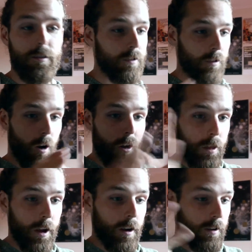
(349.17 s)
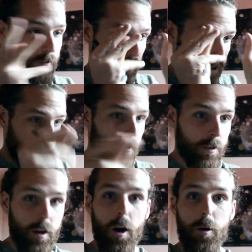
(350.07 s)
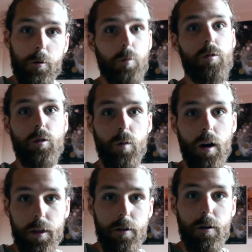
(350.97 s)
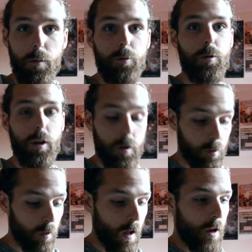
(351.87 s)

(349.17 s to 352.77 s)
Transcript: It's just all there. It's right there in the code, which is why Ethereum is really cool.